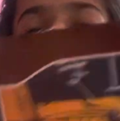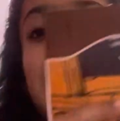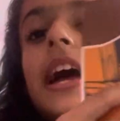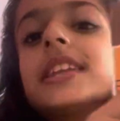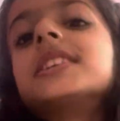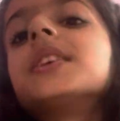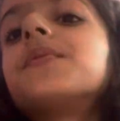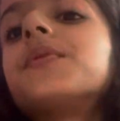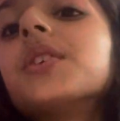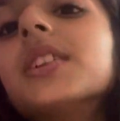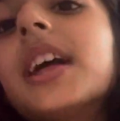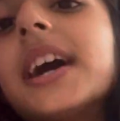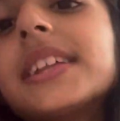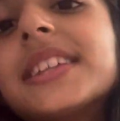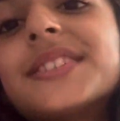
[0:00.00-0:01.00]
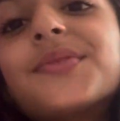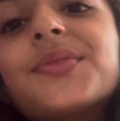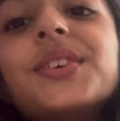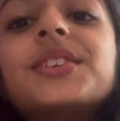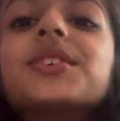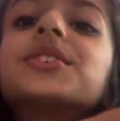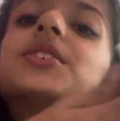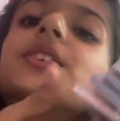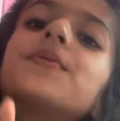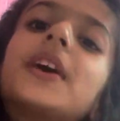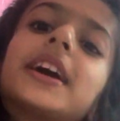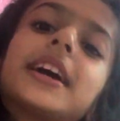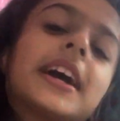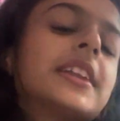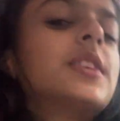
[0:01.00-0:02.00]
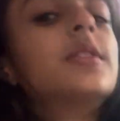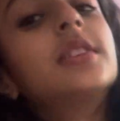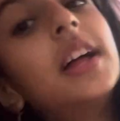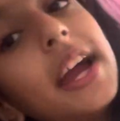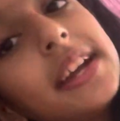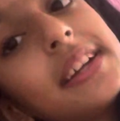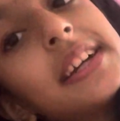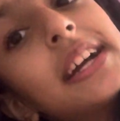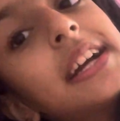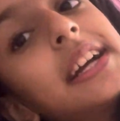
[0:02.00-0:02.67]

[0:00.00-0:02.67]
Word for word: and if you like this video, don't forget to like,